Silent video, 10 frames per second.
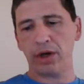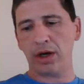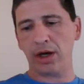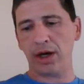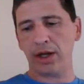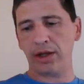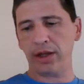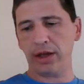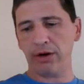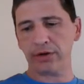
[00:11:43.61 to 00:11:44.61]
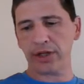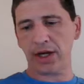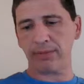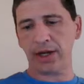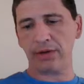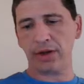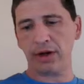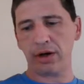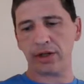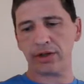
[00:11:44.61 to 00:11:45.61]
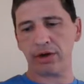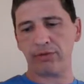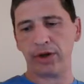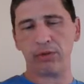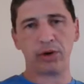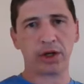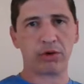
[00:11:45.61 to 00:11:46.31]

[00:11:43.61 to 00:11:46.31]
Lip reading: And they are timed down there, and so if you don't want to,